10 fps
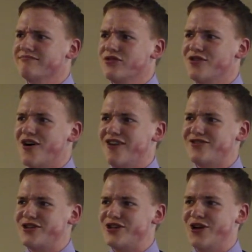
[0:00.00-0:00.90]
I'm
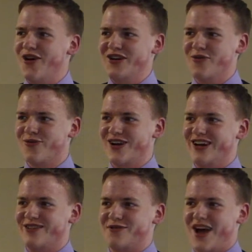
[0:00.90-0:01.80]
not sure you've
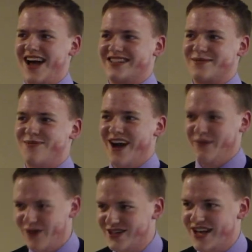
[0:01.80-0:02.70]
really grasped my
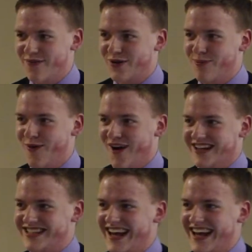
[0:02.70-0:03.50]
philosophical points.